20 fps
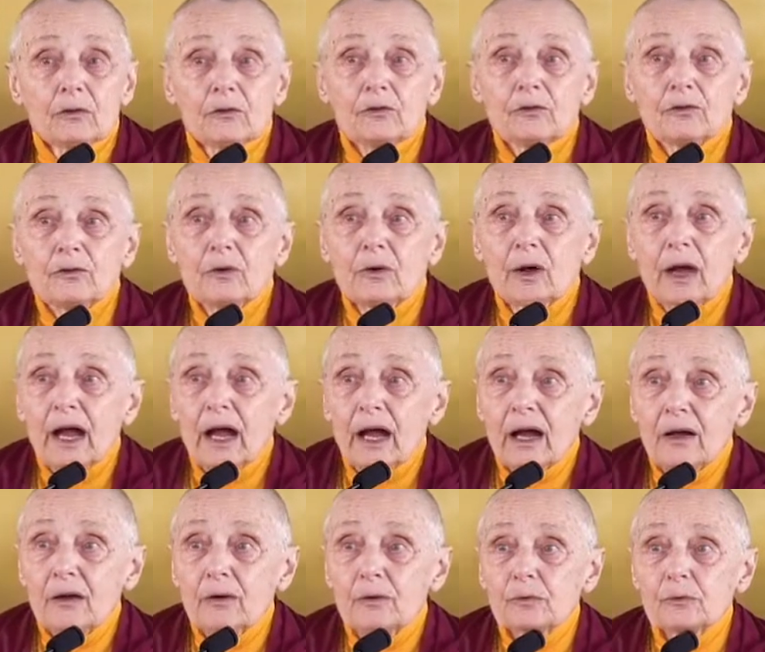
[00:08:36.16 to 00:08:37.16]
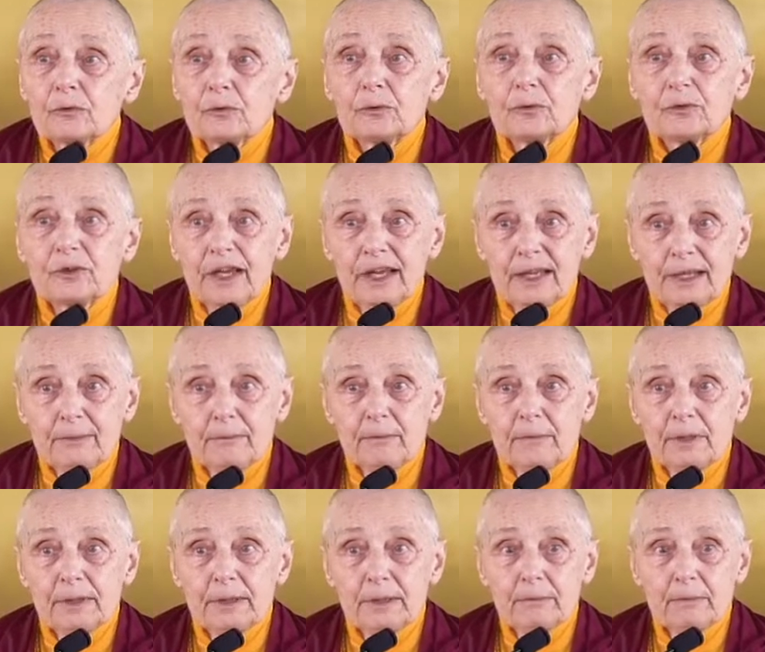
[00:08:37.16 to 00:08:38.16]
So how to
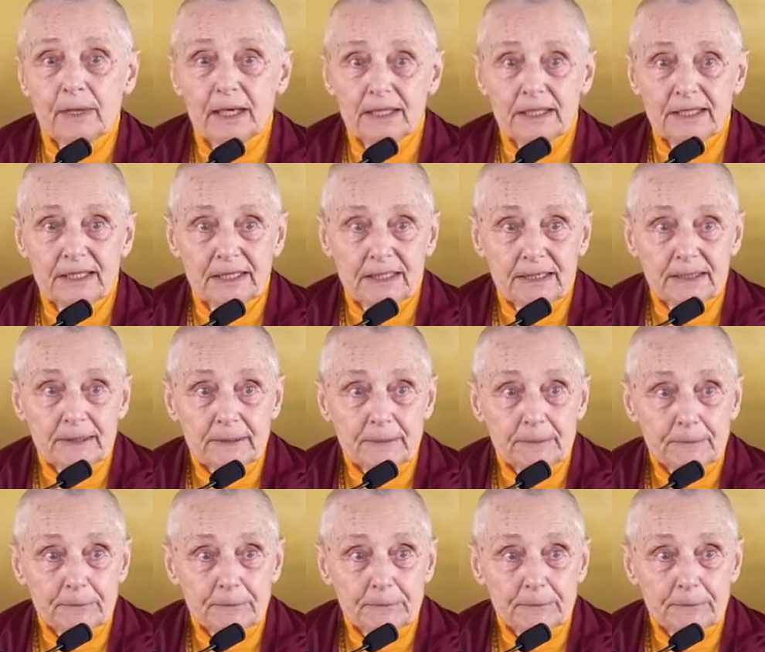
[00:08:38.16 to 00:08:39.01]
tame the monkey?